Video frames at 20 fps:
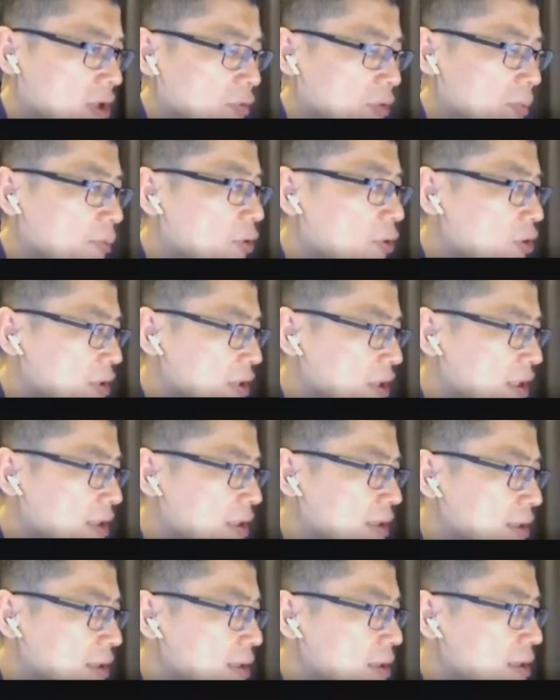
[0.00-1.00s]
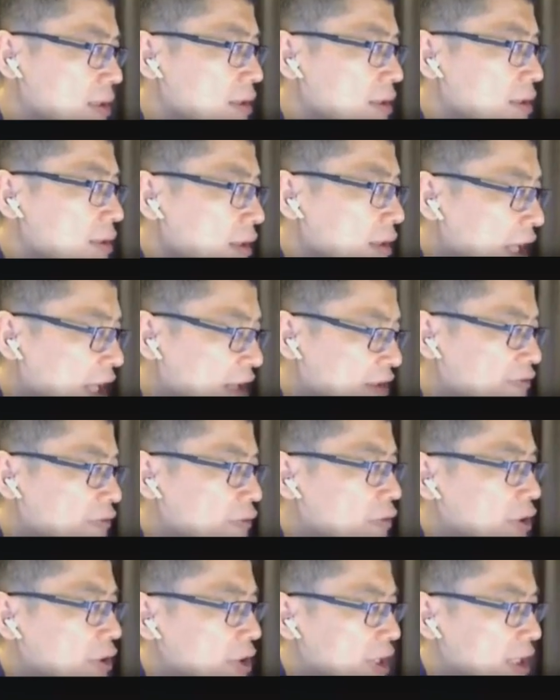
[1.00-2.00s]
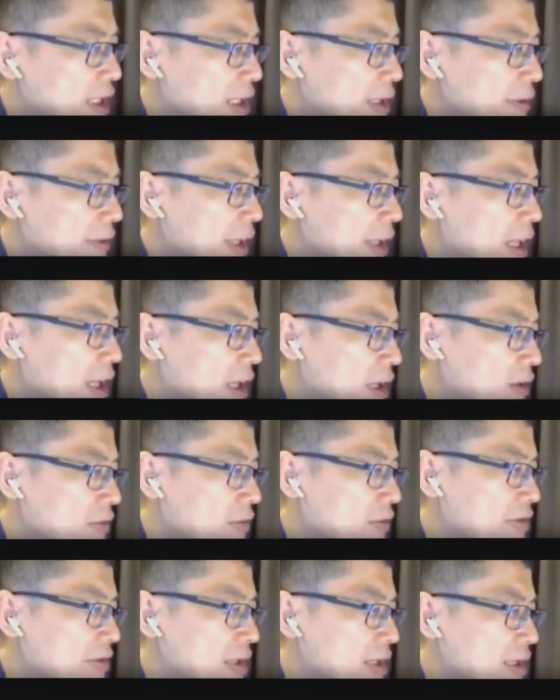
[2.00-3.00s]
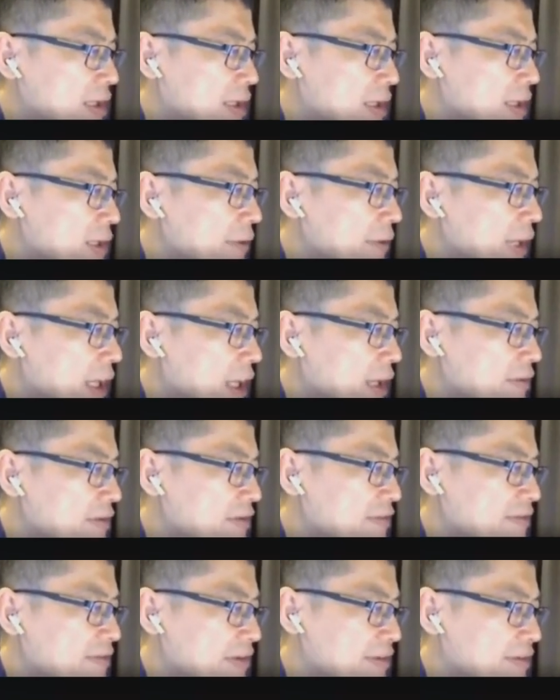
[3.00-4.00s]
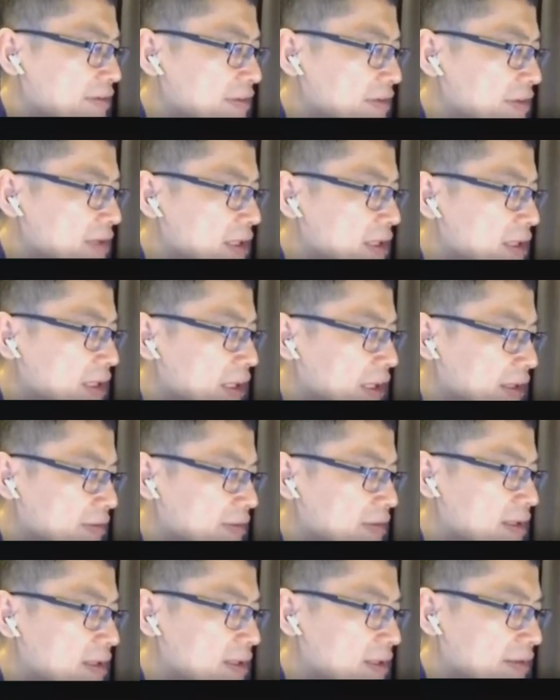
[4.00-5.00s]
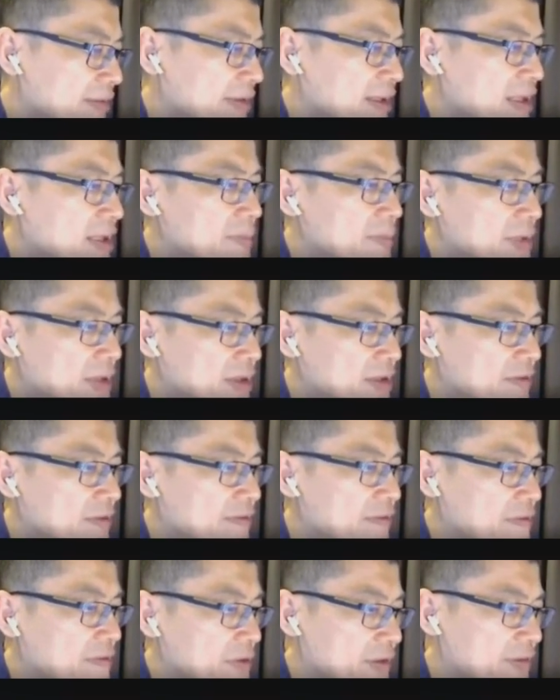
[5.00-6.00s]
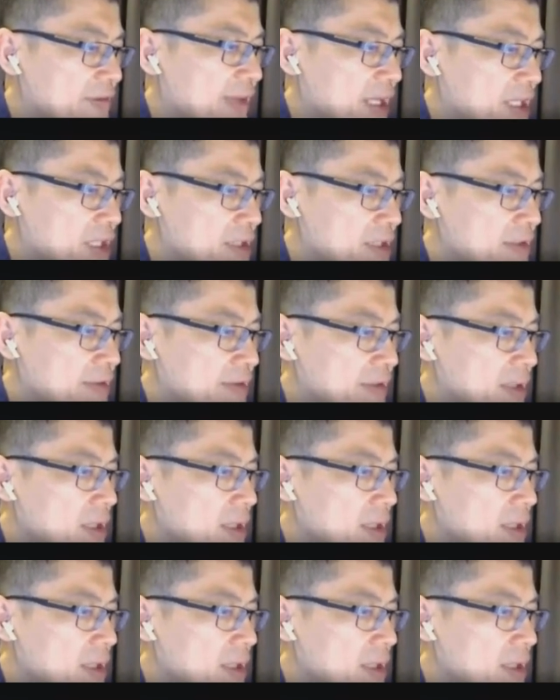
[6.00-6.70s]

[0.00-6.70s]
reporting. As for a clearinghouse facilitates the settlements of transactions